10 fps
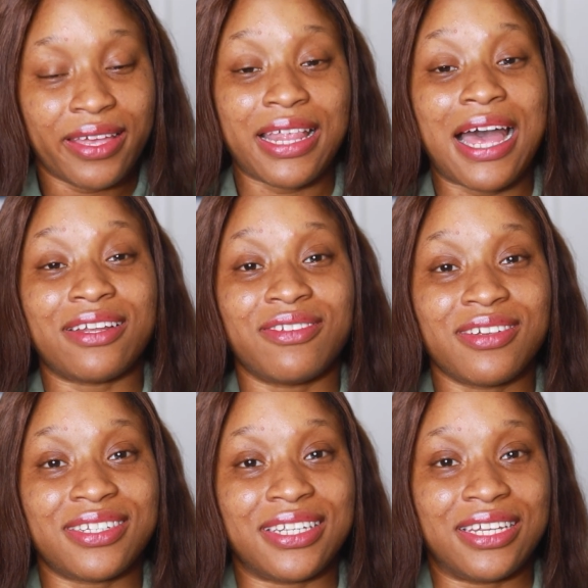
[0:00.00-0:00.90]
that's
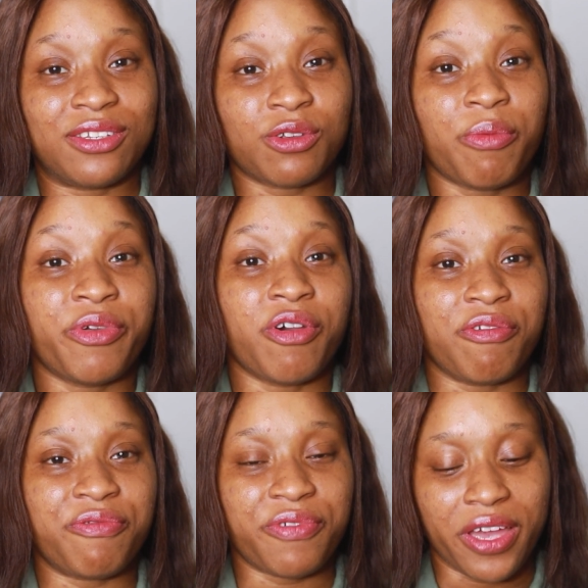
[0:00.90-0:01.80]
just the summary
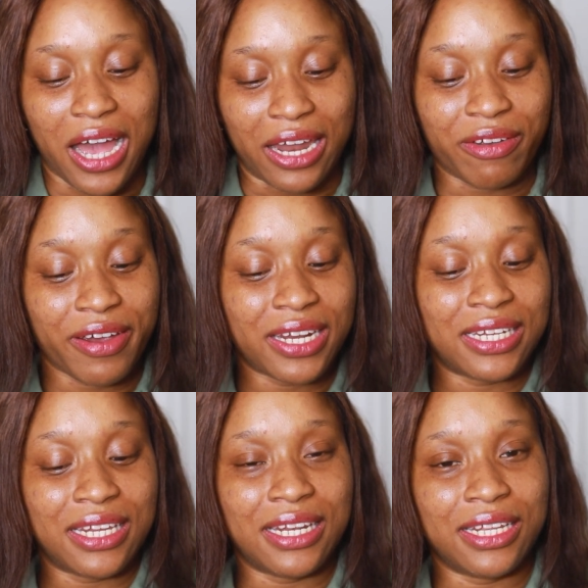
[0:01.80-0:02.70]
of an
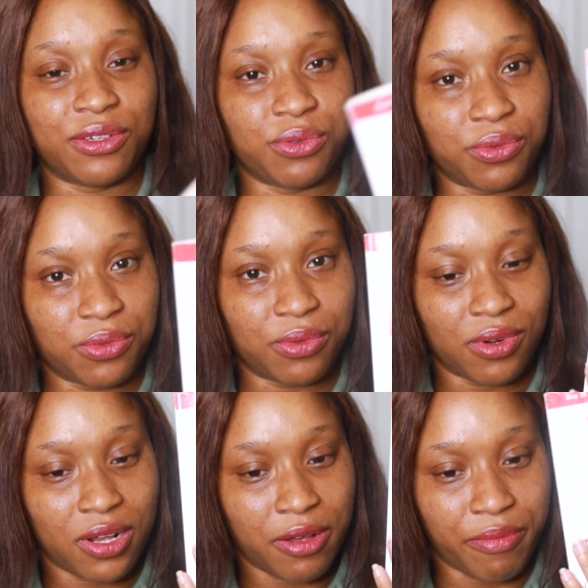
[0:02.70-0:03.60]
already little
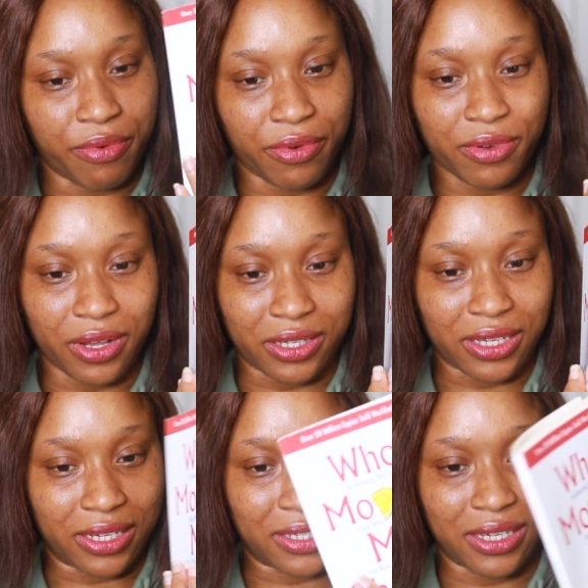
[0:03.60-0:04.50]
book. As you
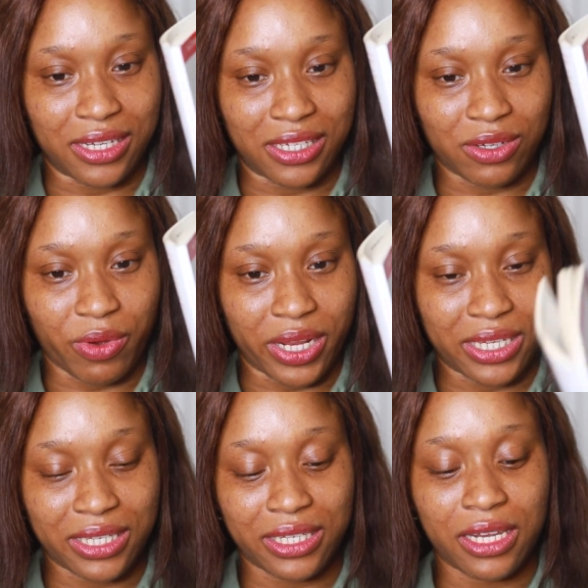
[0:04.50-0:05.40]
can see, it's quite
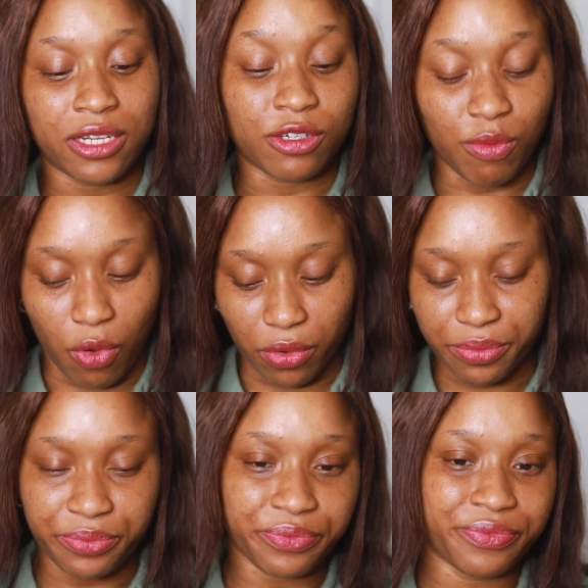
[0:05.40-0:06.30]
small.
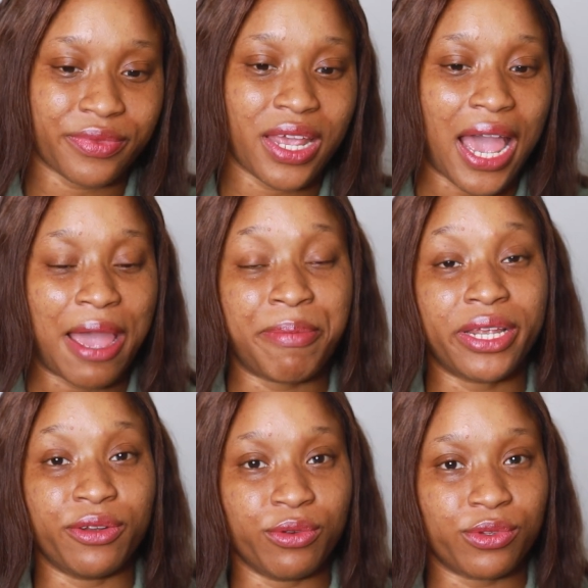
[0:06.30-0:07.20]
I
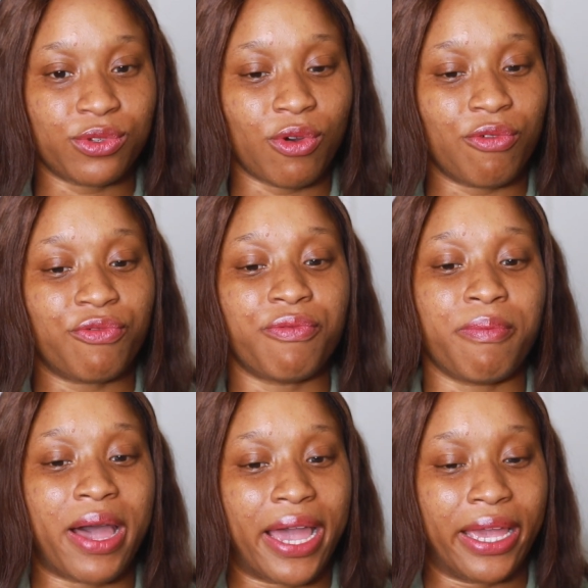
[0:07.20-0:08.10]
made notes of
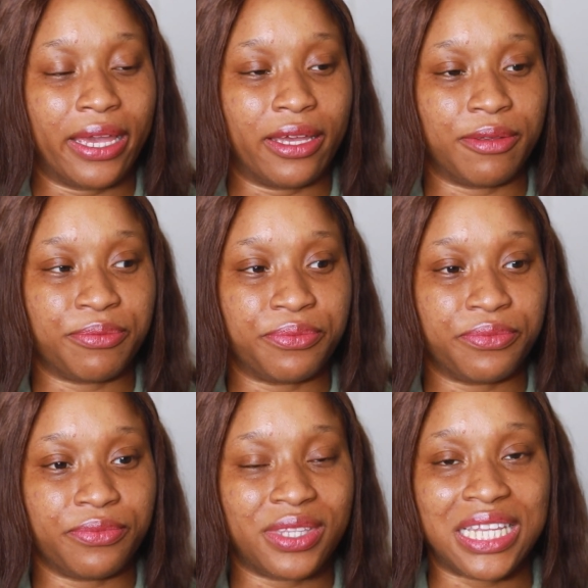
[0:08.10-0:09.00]
my
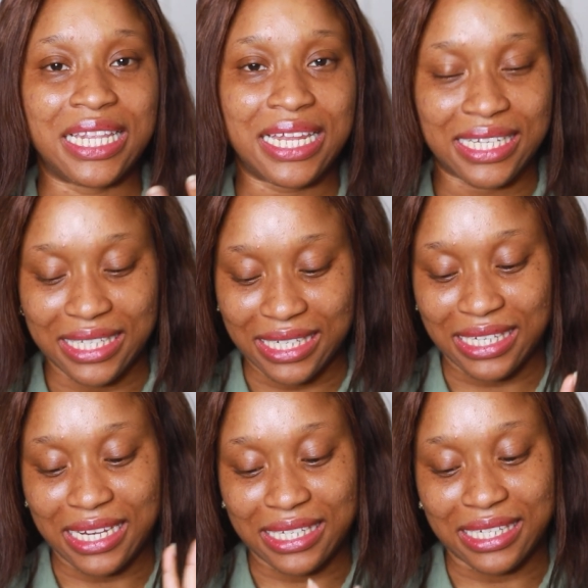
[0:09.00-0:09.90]
lessons
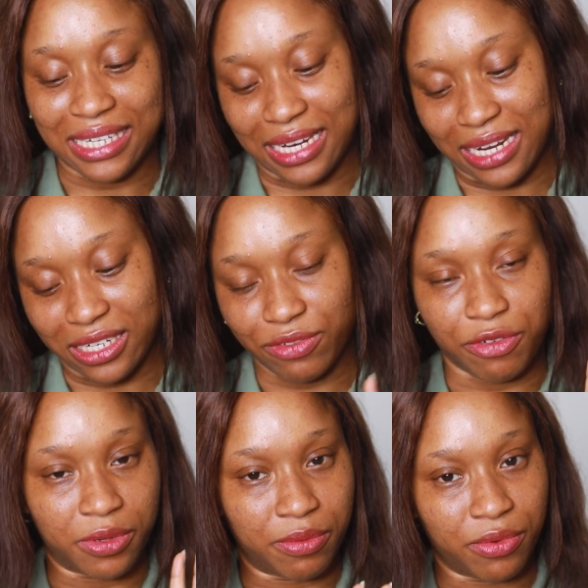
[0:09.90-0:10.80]
I learned
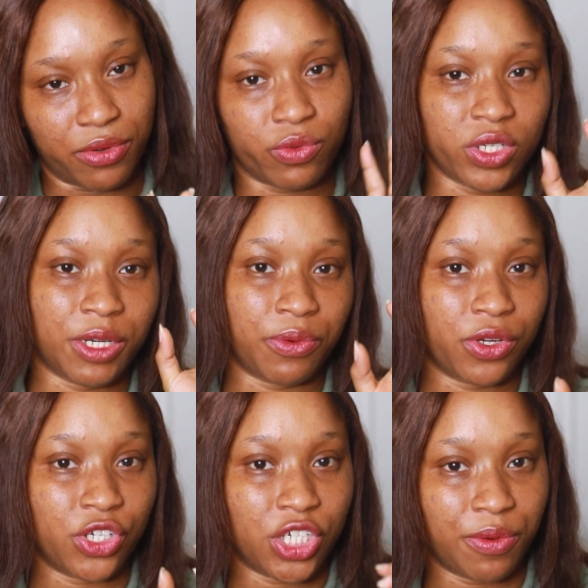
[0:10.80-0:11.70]
from the book, which I'm going
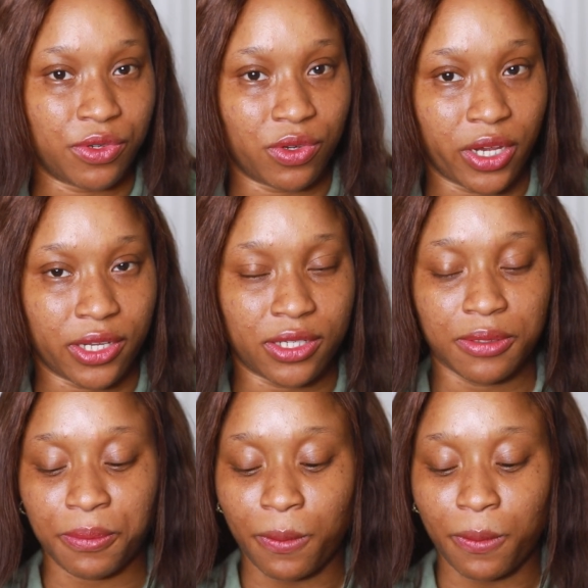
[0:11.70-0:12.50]
to share with you guys.